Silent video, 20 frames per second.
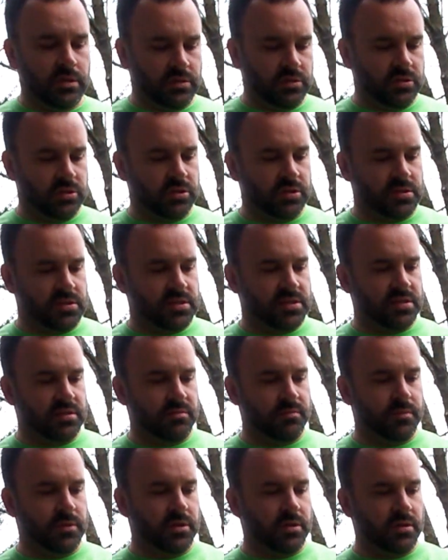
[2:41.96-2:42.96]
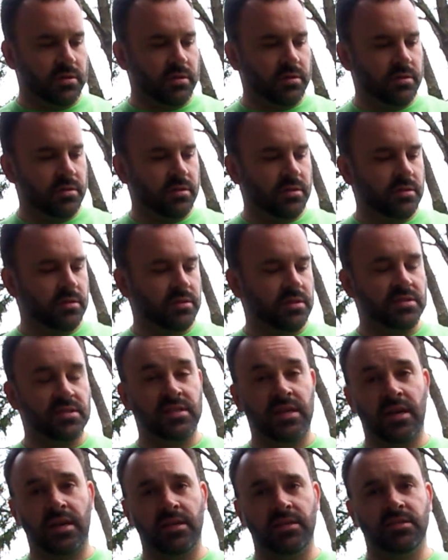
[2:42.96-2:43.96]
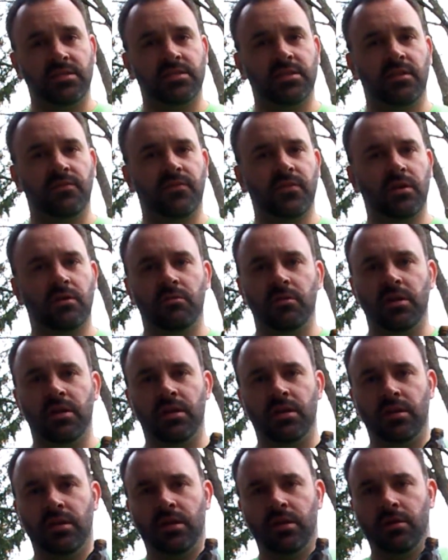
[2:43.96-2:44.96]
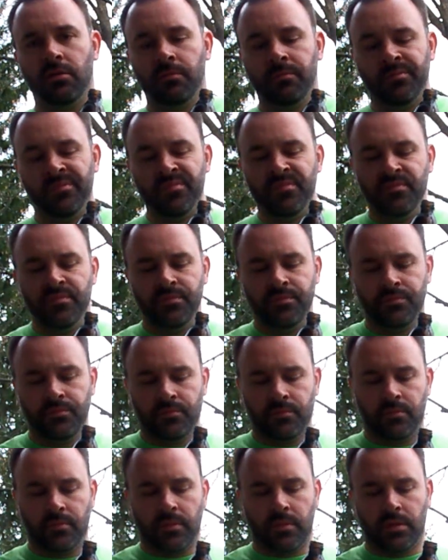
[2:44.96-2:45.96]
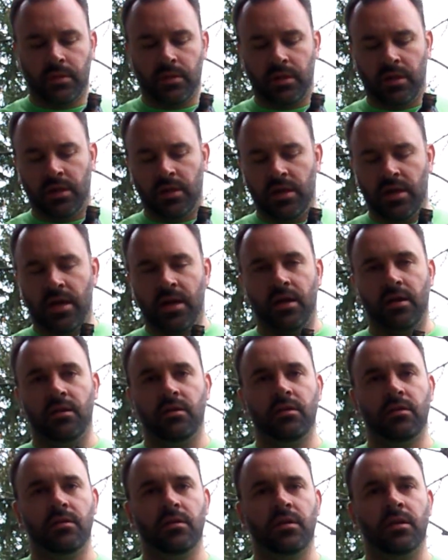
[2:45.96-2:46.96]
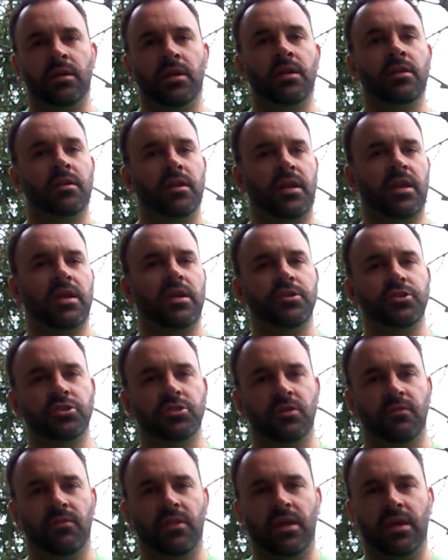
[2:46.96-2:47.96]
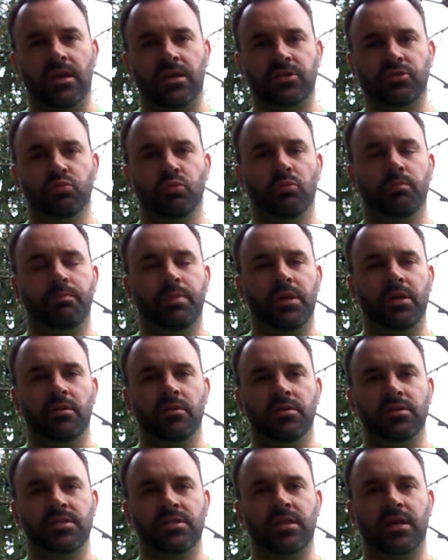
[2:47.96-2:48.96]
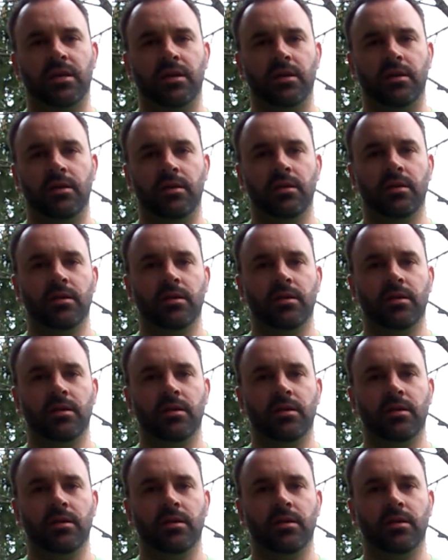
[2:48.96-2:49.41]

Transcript: just some design stuff going on there, and not an indication of the actual beer inside.